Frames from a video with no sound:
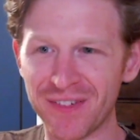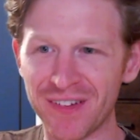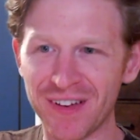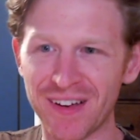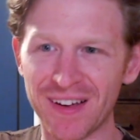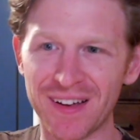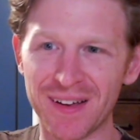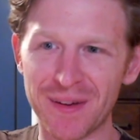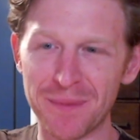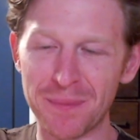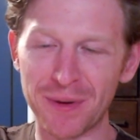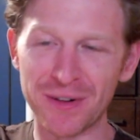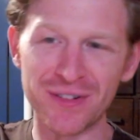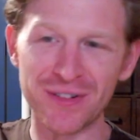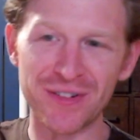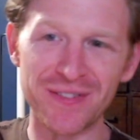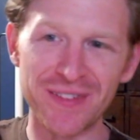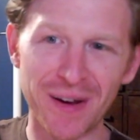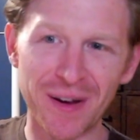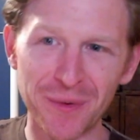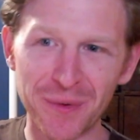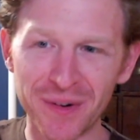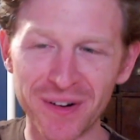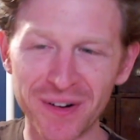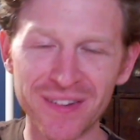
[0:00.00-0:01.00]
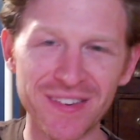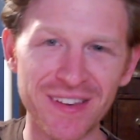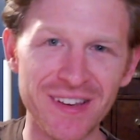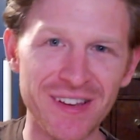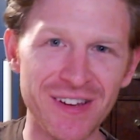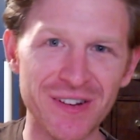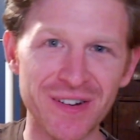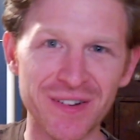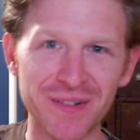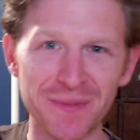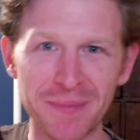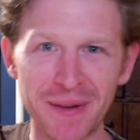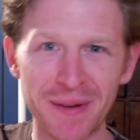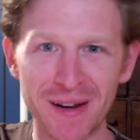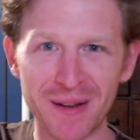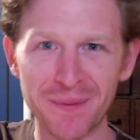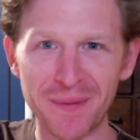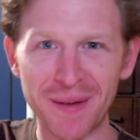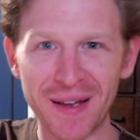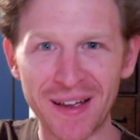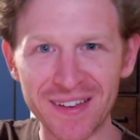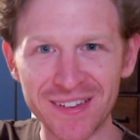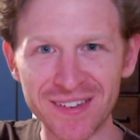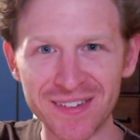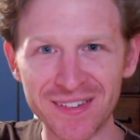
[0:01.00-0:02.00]
a bunch of networks in your
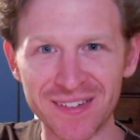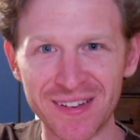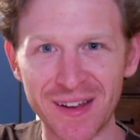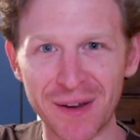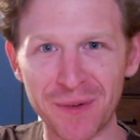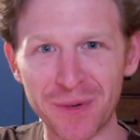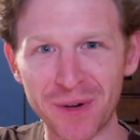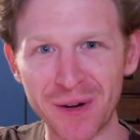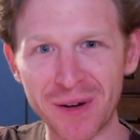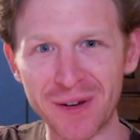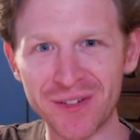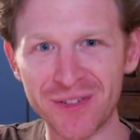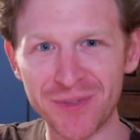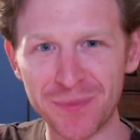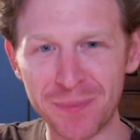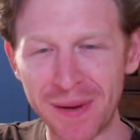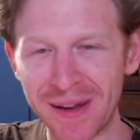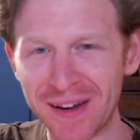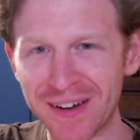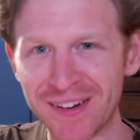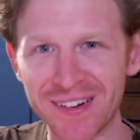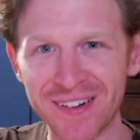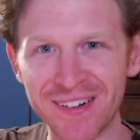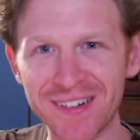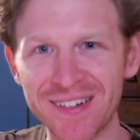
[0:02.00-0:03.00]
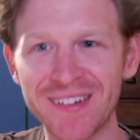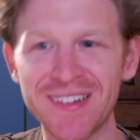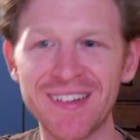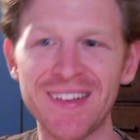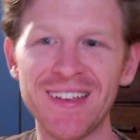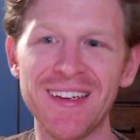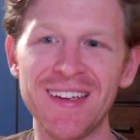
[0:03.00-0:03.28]
MetaMask network picker